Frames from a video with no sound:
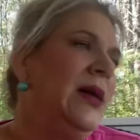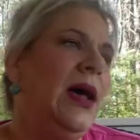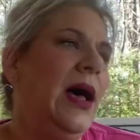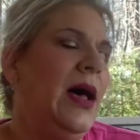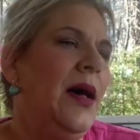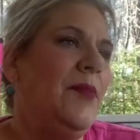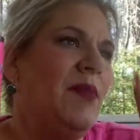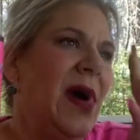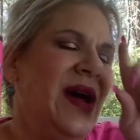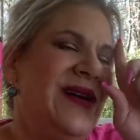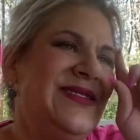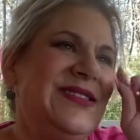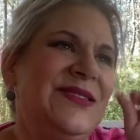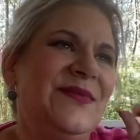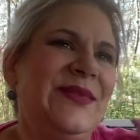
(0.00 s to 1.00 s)
Um, my
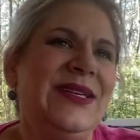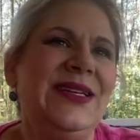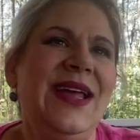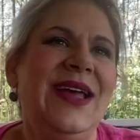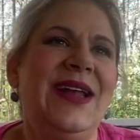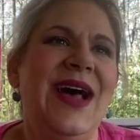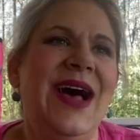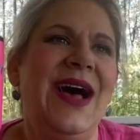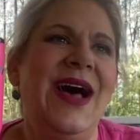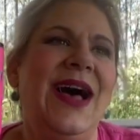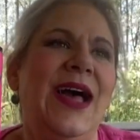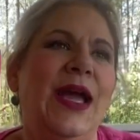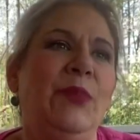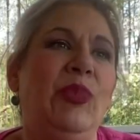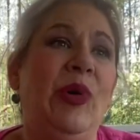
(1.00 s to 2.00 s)
husband and
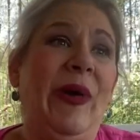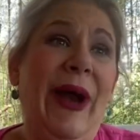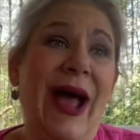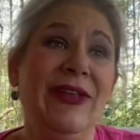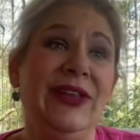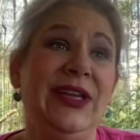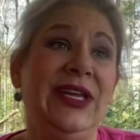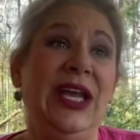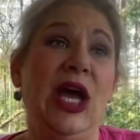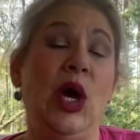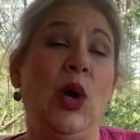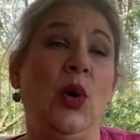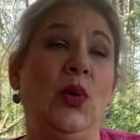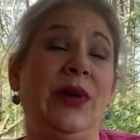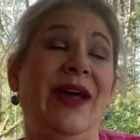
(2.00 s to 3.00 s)
I proudly
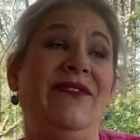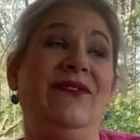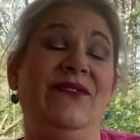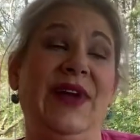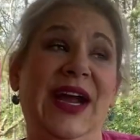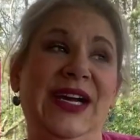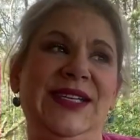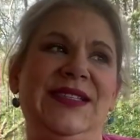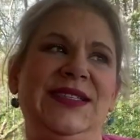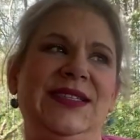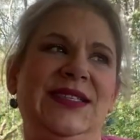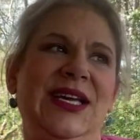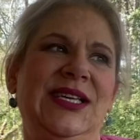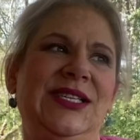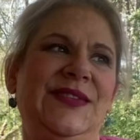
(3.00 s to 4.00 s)
own a very
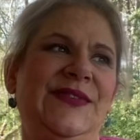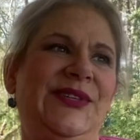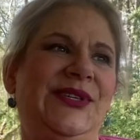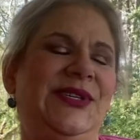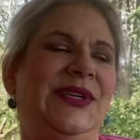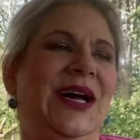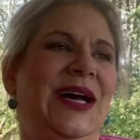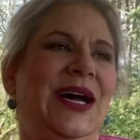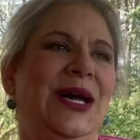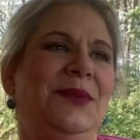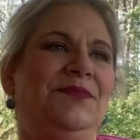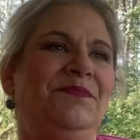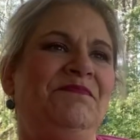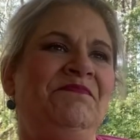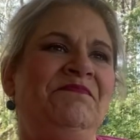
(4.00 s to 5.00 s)
successful
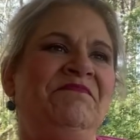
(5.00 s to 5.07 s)
um,